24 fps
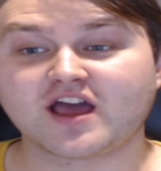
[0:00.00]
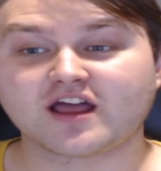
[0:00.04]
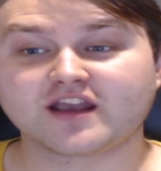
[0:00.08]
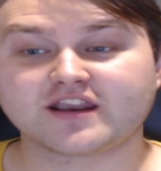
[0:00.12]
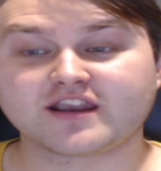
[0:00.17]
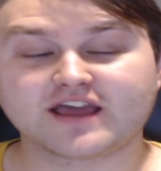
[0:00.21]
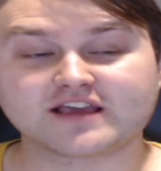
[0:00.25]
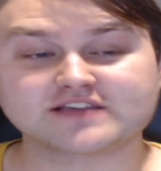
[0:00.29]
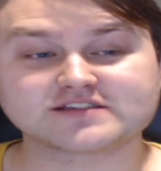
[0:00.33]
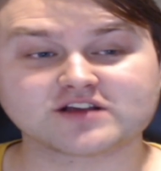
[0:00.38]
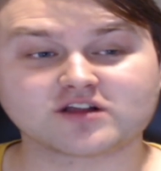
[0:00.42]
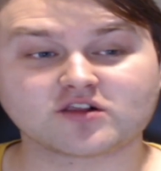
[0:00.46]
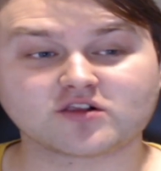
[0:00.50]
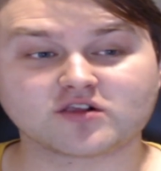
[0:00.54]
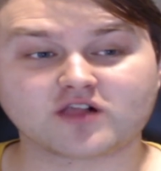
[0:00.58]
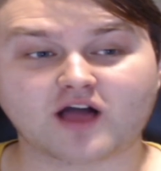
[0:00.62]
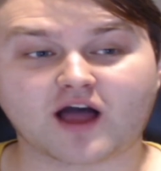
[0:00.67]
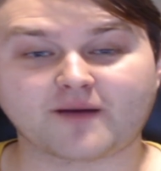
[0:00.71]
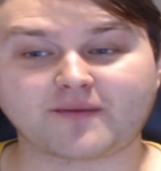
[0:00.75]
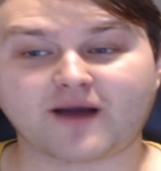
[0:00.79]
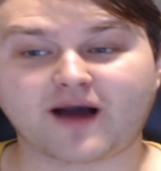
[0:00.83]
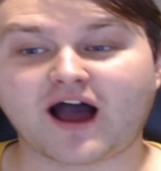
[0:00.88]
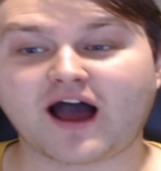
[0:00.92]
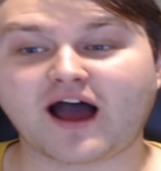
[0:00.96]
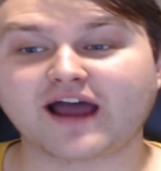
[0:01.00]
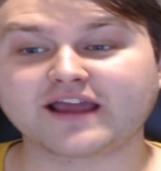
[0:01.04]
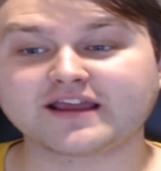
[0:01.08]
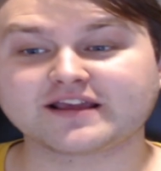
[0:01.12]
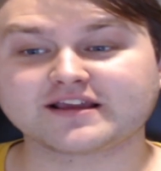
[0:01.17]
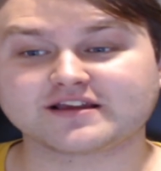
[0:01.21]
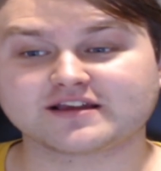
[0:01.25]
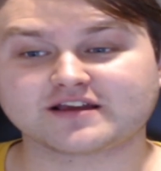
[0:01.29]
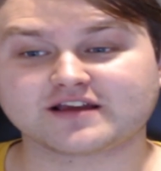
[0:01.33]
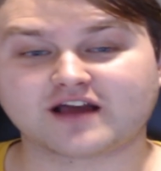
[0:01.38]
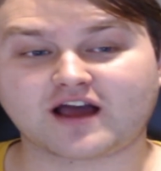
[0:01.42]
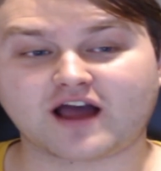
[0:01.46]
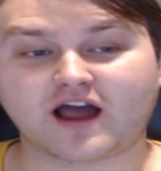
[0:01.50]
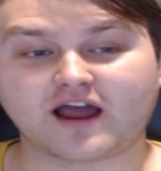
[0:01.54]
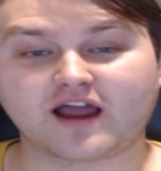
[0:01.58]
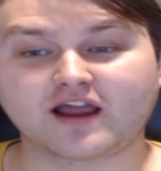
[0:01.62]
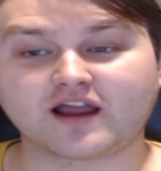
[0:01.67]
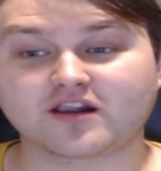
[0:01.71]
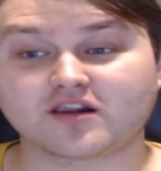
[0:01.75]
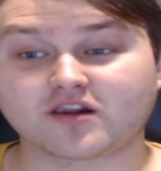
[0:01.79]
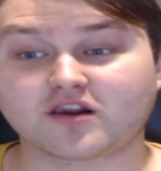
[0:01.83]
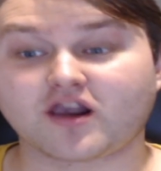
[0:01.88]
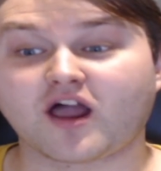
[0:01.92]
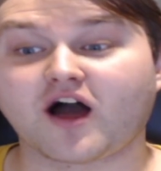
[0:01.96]
there's
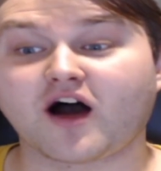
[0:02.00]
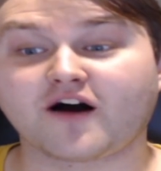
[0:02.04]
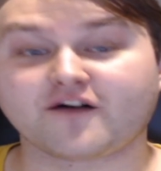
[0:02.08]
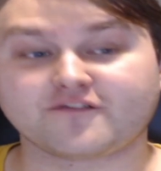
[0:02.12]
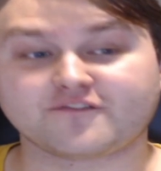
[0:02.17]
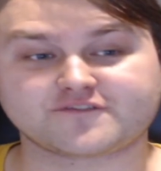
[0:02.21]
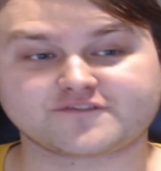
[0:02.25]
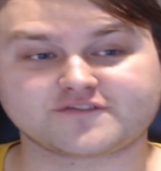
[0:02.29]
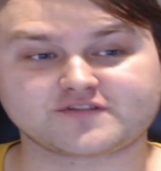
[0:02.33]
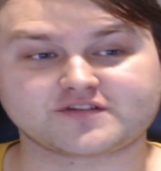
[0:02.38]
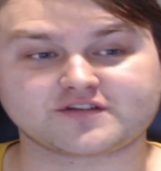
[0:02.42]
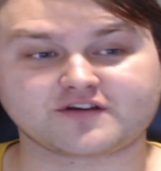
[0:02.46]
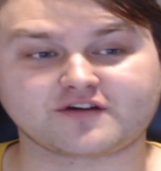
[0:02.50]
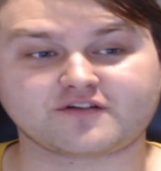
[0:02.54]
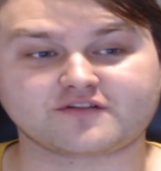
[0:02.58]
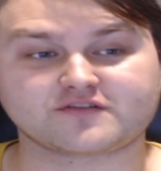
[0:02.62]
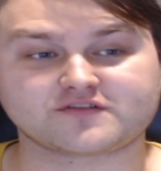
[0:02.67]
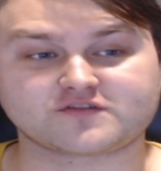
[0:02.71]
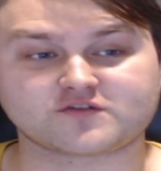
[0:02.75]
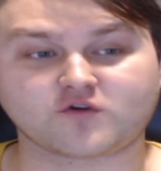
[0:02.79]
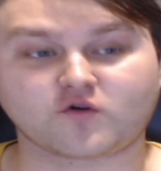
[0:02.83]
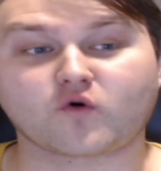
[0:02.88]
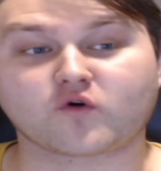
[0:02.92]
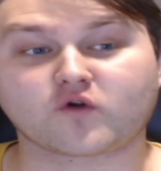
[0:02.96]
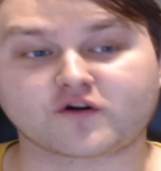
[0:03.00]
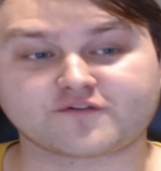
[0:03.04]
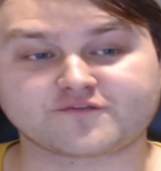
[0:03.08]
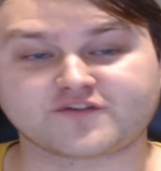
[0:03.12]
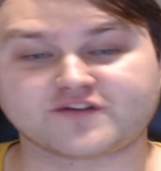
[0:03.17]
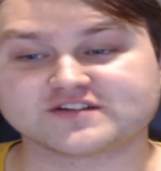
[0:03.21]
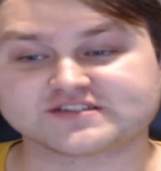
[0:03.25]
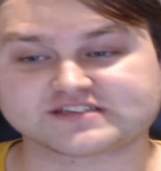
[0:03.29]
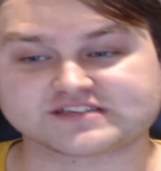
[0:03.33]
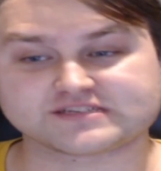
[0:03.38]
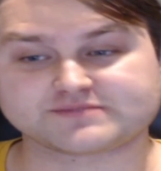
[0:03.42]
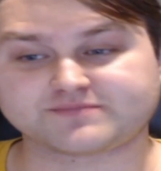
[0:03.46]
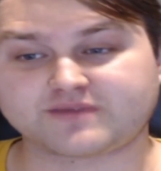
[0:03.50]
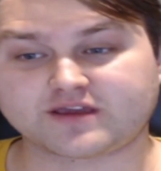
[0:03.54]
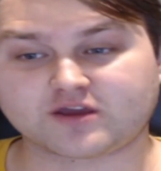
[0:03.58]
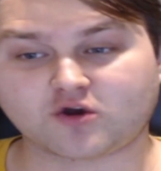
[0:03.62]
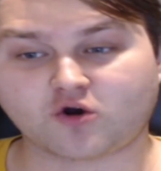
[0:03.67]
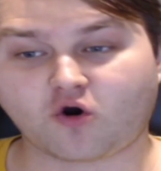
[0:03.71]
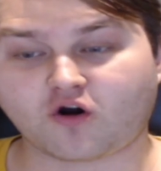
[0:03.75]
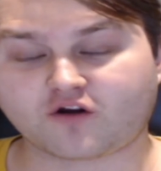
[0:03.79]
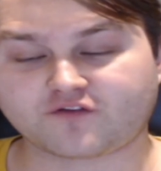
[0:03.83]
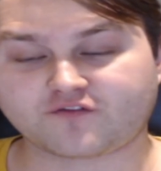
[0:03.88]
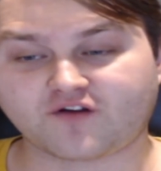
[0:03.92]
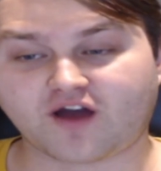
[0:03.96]
I love the Zoro versus
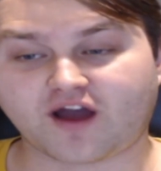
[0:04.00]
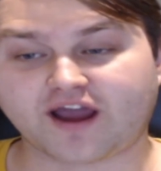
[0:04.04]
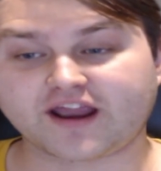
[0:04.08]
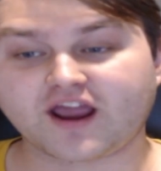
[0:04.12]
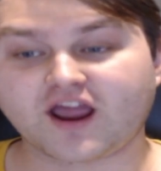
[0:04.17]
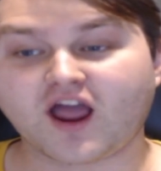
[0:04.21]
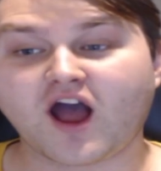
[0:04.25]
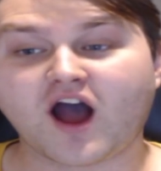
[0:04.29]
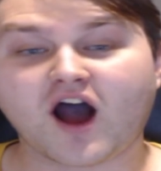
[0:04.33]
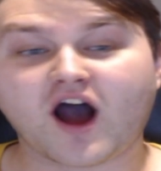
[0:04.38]
Mihawk fight.